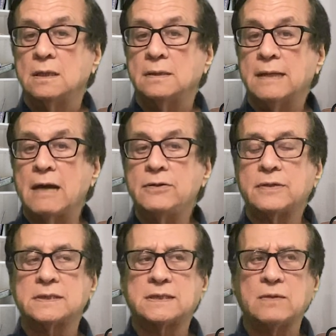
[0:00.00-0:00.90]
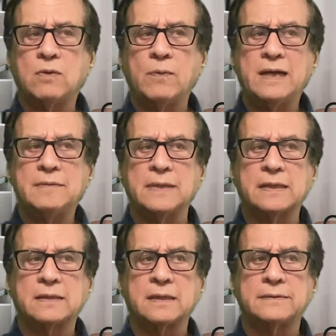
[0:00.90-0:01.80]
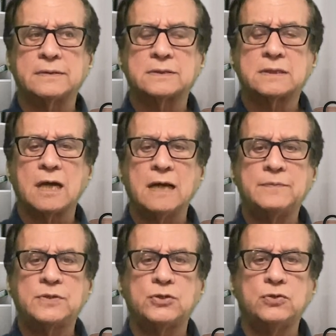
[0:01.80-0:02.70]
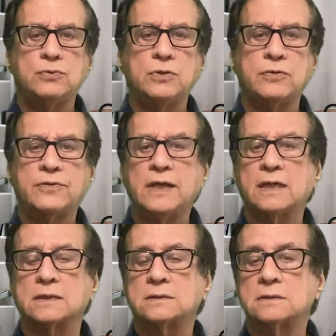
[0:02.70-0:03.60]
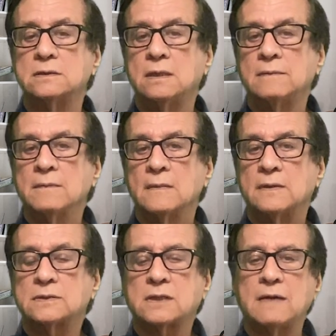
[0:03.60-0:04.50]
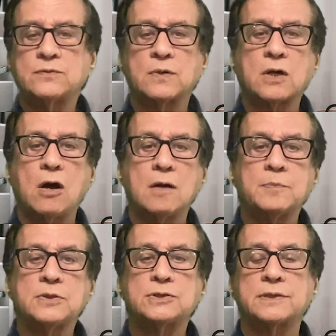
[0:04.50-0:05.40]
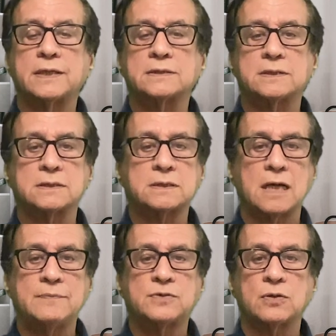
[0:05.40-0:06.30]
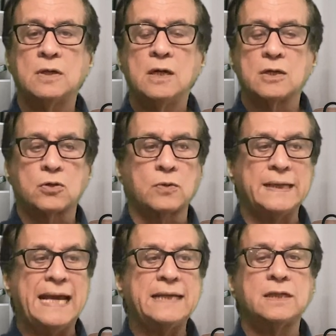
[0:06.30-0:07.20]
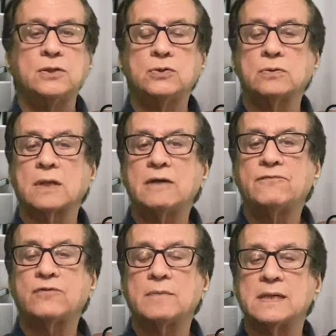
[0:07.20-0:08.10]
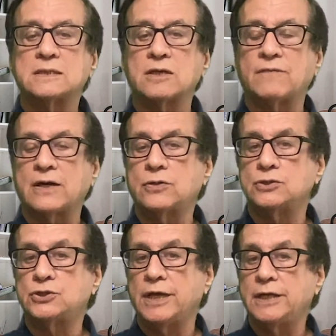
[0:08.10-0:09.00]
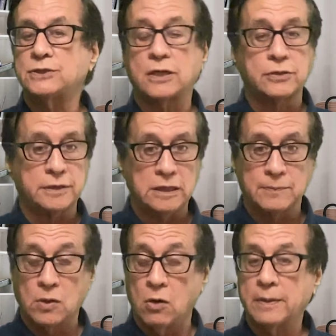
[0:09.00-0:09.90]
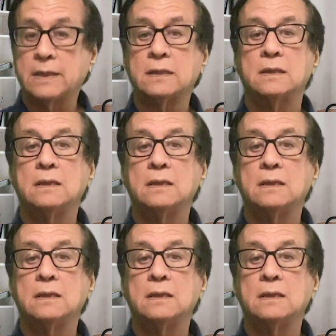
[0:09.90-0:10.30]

Now you can say, well, wait a minute, there's time to do new things. There's time to accomplish things. There's time to create a new life for myself. I could change. I could keep going.